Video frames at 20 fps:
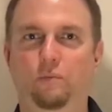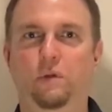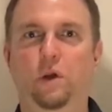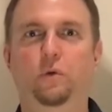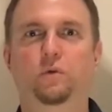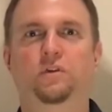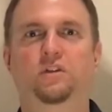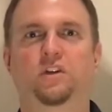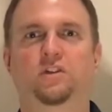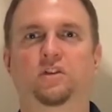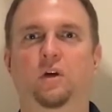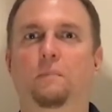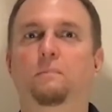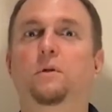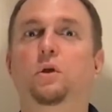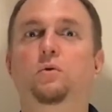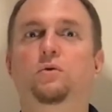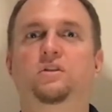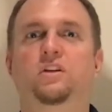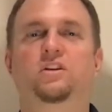immune
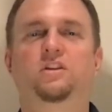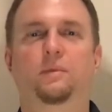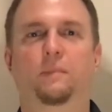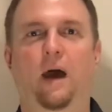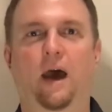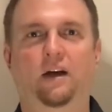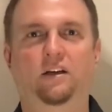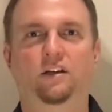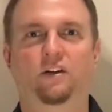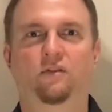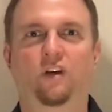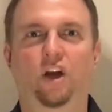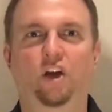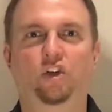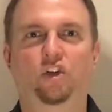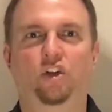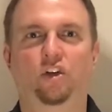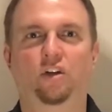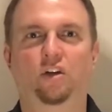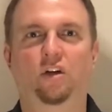system
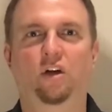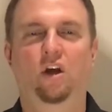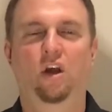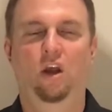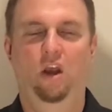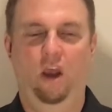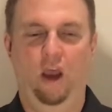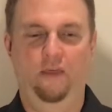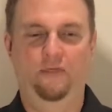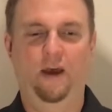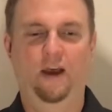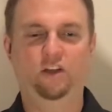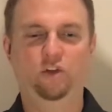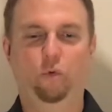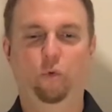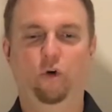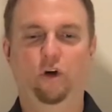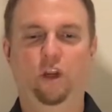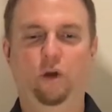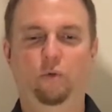activation. And
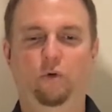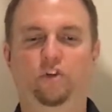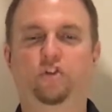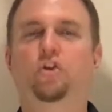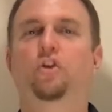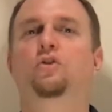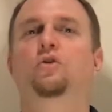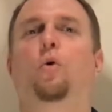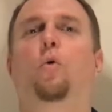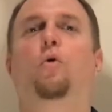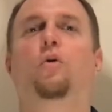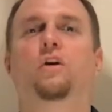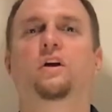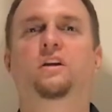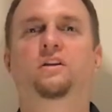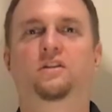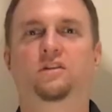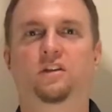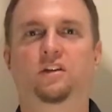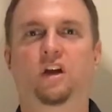that's working with certain
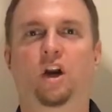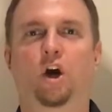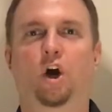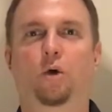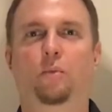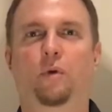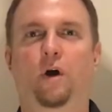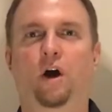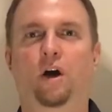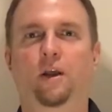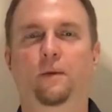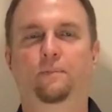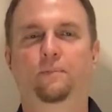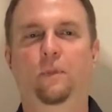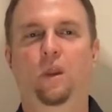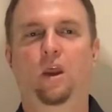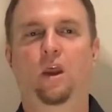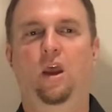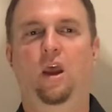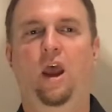organs in our body.
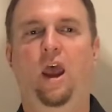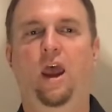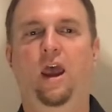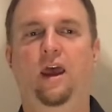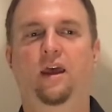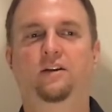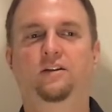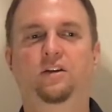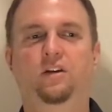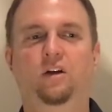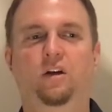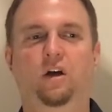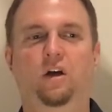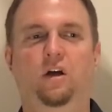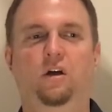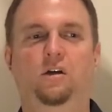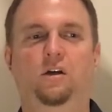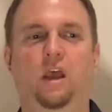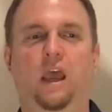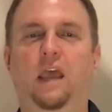And
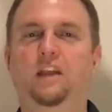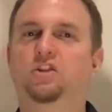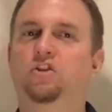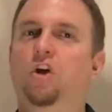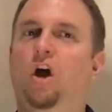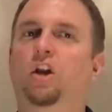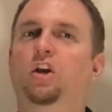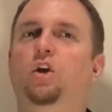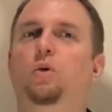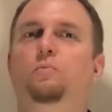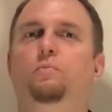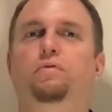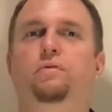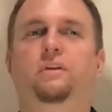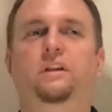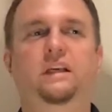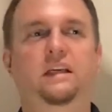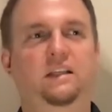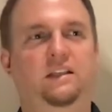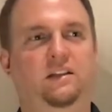it's not a
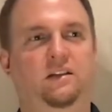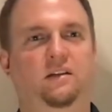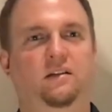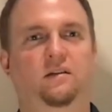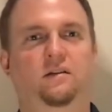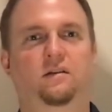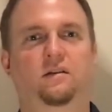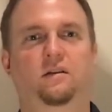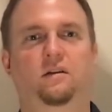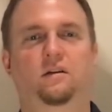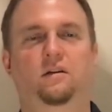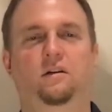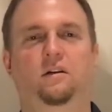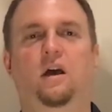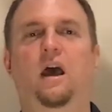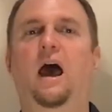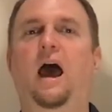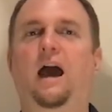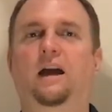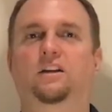complete
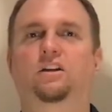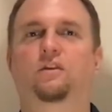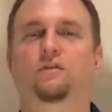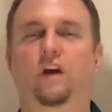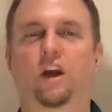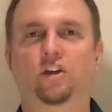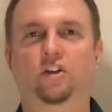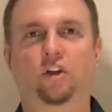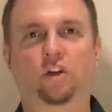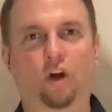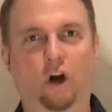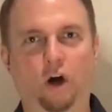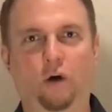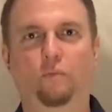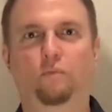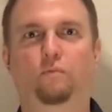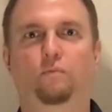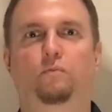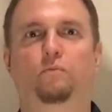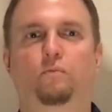activation. There
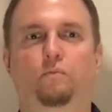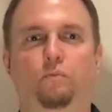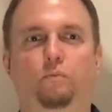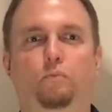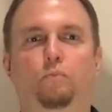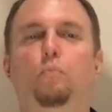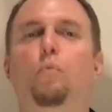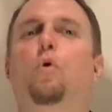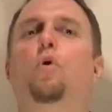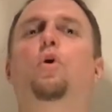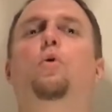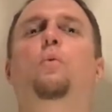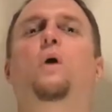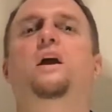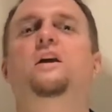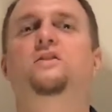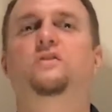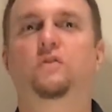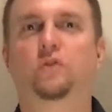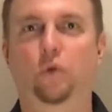are more
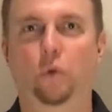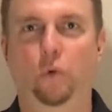ways of